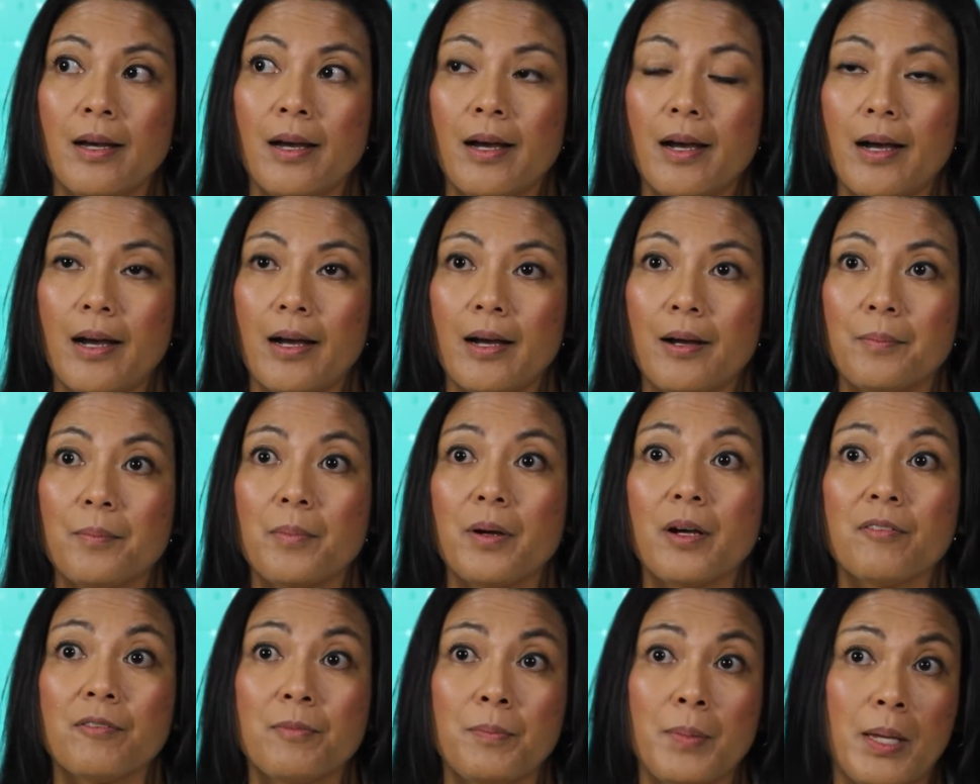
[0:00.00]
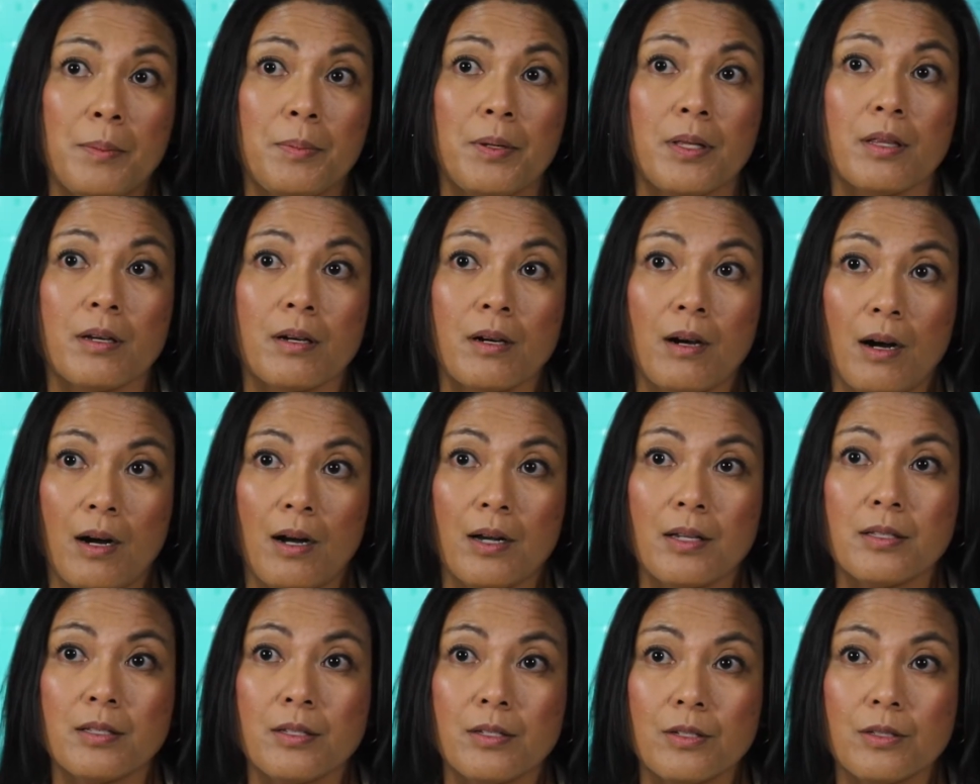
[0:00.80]
of maybe the
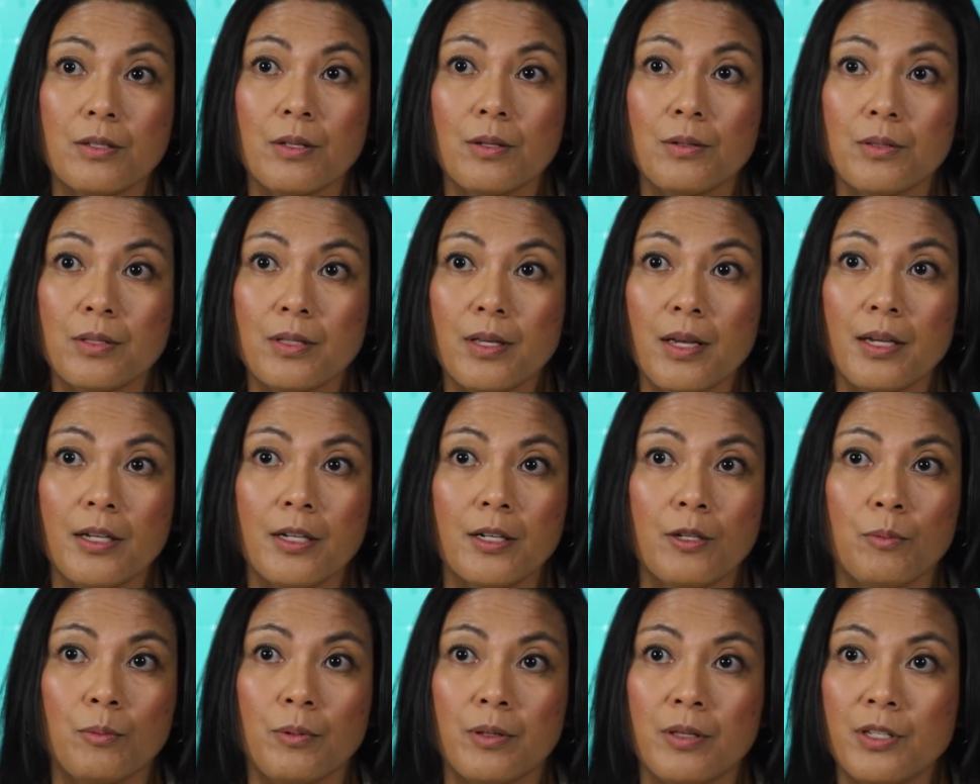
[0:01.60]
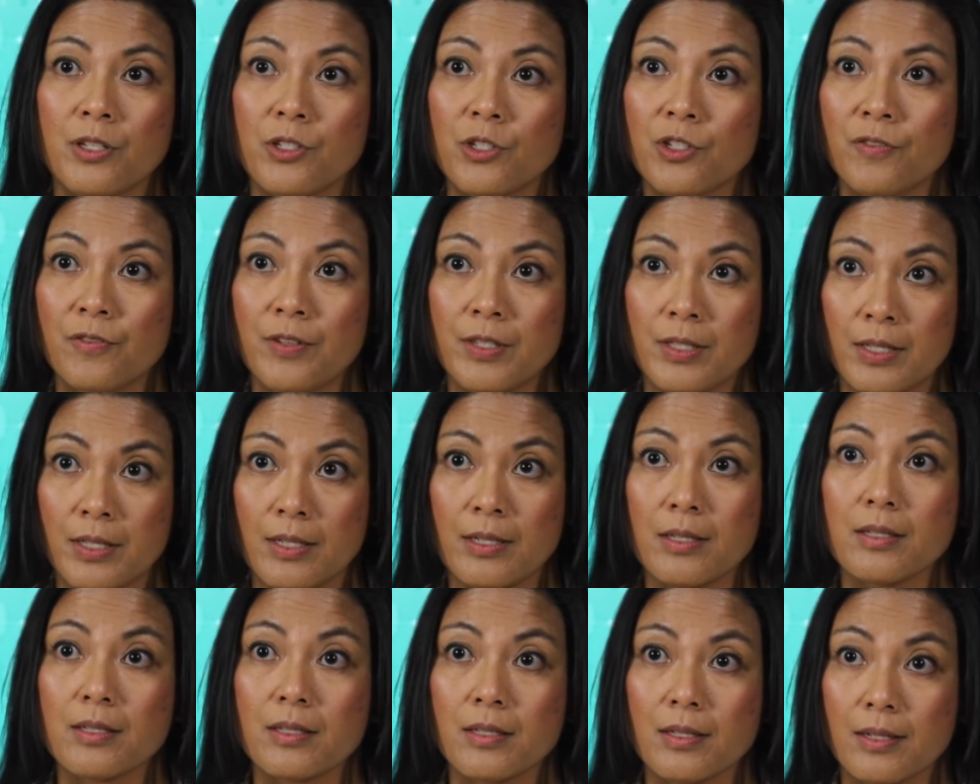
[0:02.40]
cost associated with each
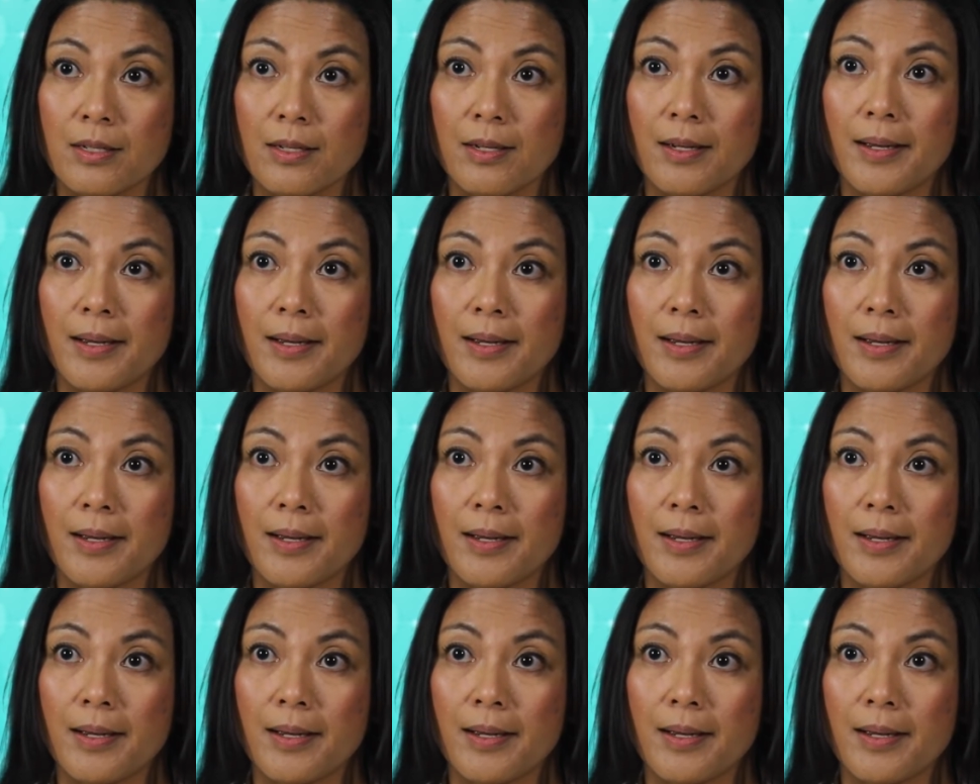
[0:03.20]
visit.